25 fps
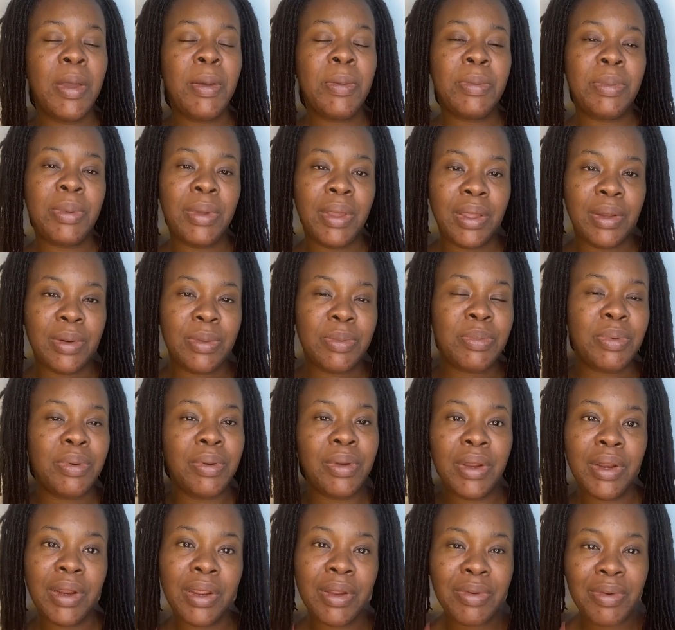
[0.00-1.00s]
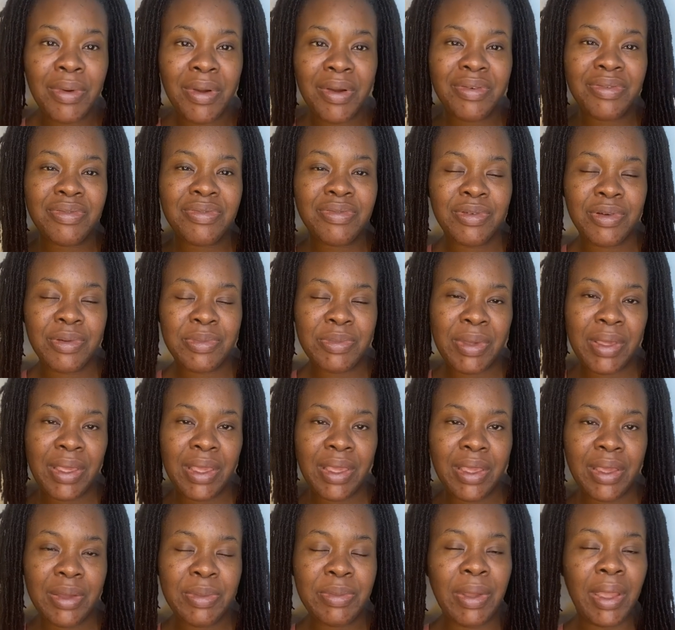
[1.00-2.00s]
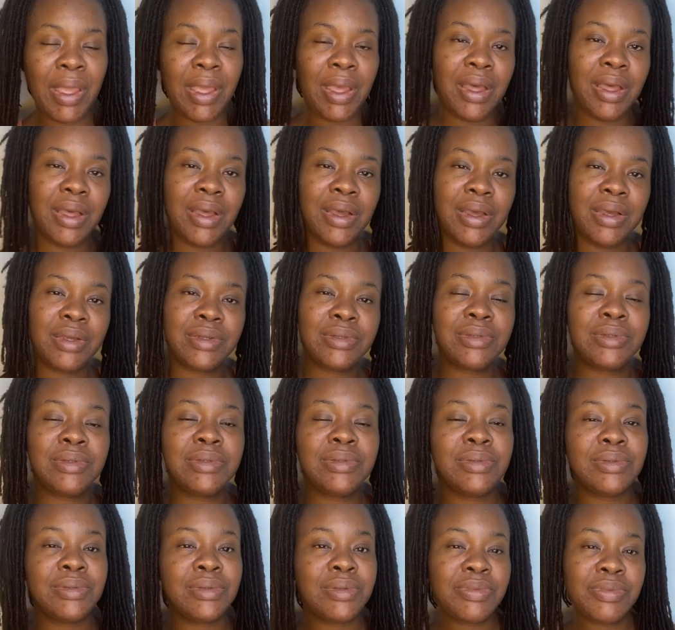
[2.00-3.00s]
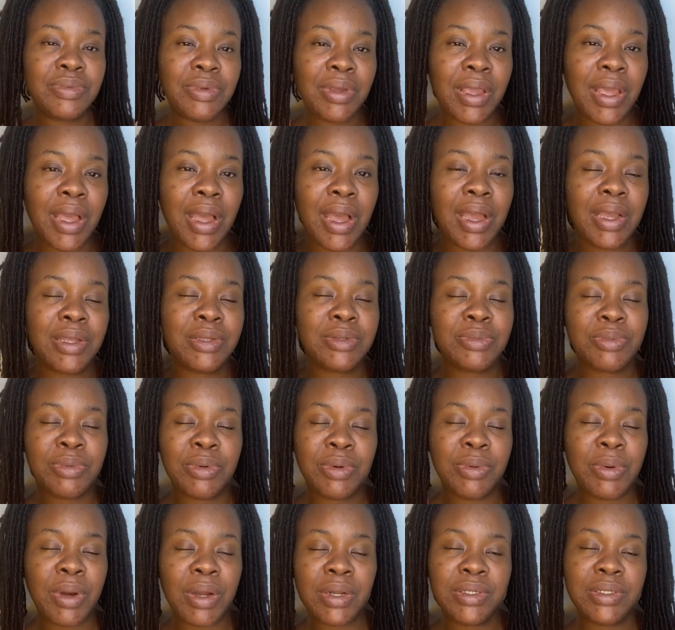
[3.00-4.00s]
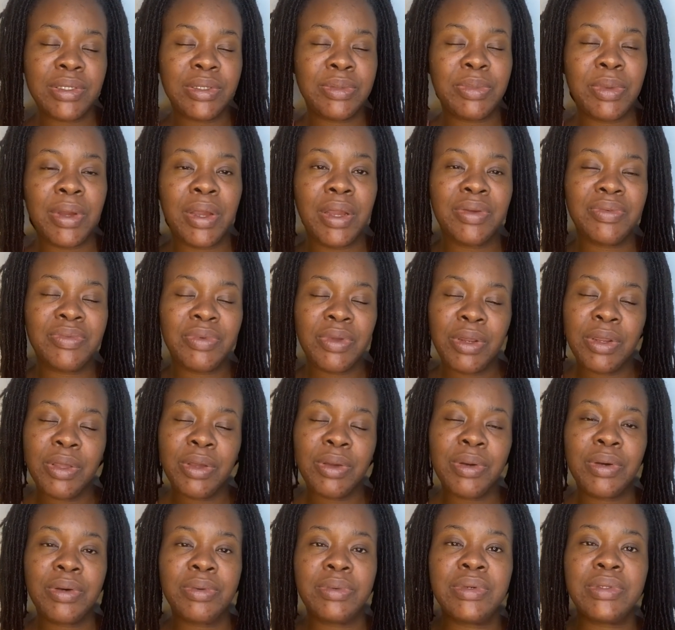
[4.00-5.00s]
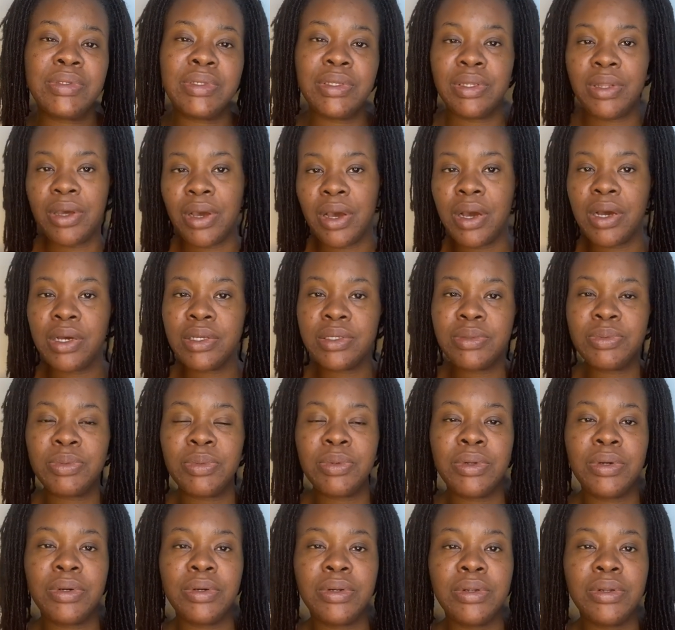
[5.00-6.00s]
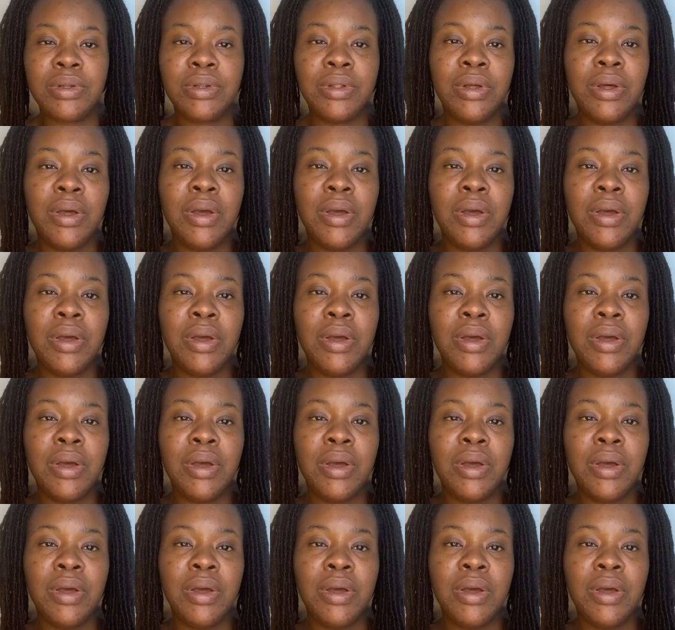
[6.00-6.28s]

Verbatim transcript: been pretty rough for me, because if you guys were watching my video, I was in the hospital